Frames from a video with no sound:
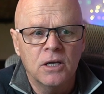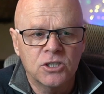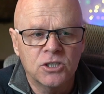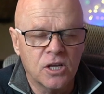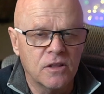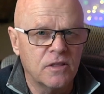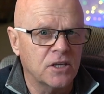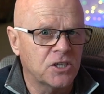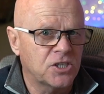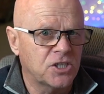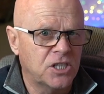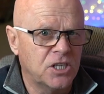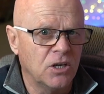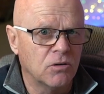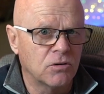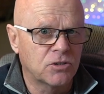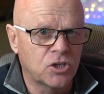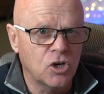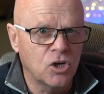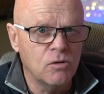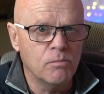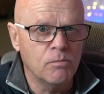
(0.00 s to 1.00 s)
So, there's
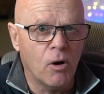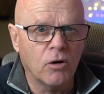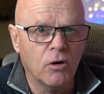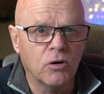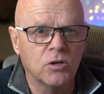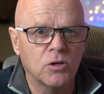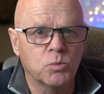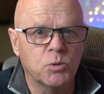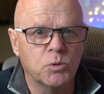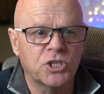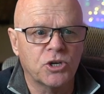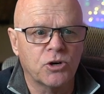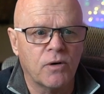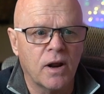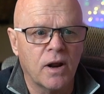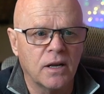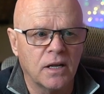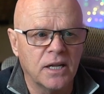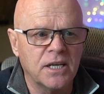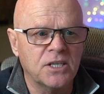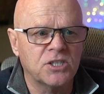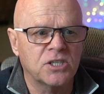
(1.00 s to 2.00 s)
still two models which are
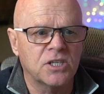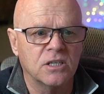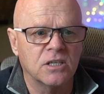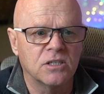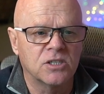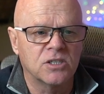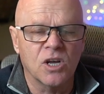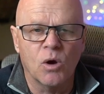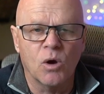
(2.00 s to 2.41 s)
unlisted.